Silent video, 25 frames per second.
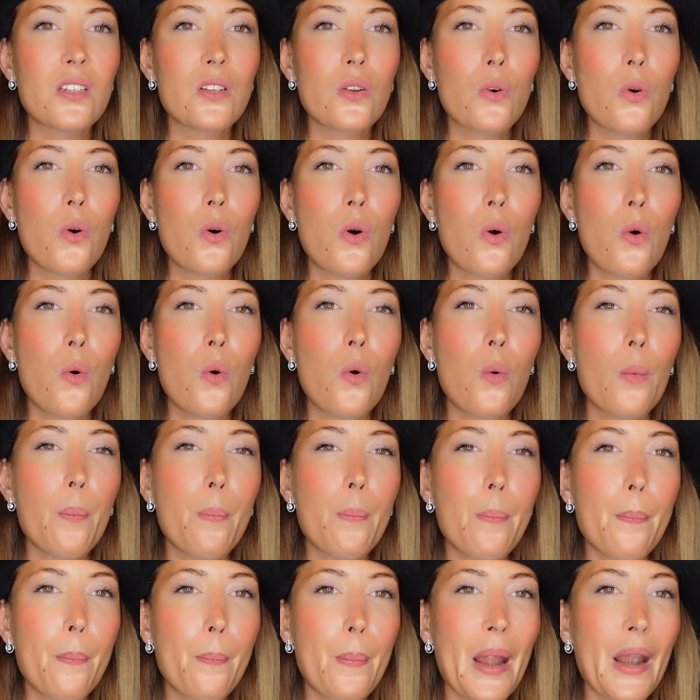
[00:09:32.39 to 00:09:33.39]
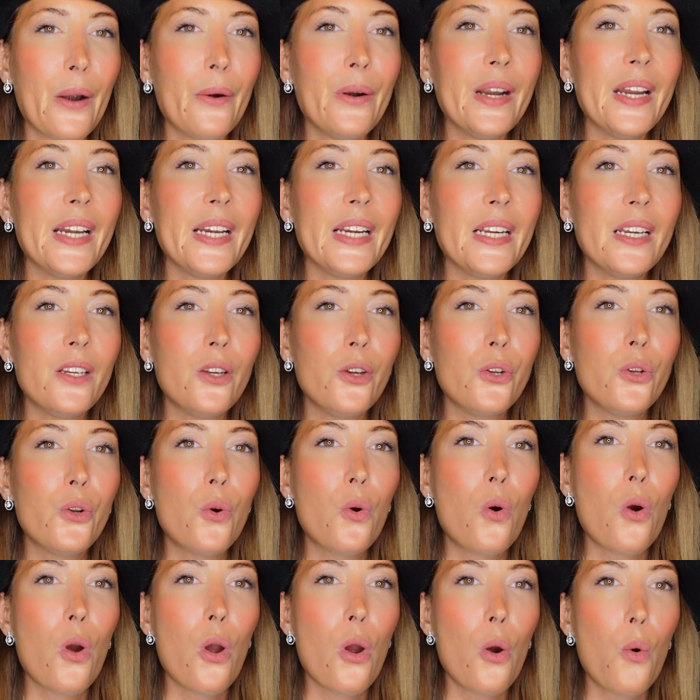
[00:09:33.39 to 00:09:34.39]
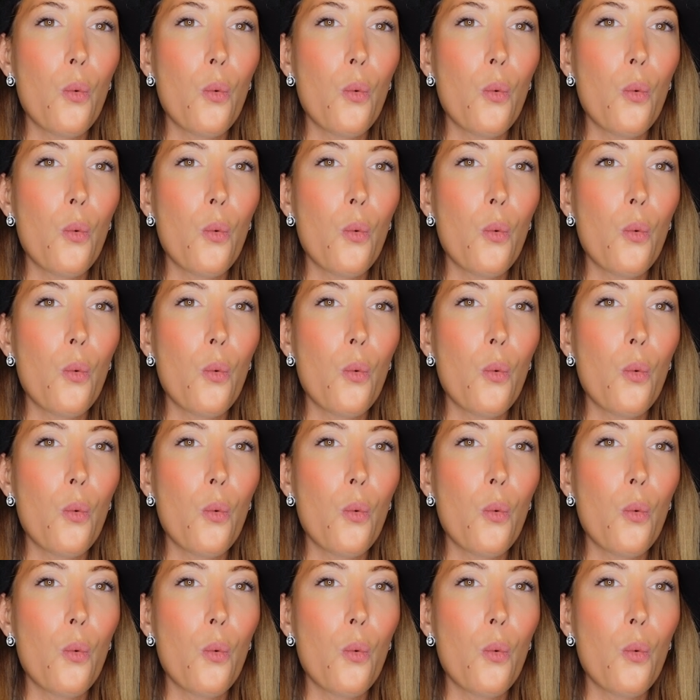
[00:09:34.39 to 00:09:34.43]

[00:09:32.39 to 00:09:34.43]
So pairing, you know,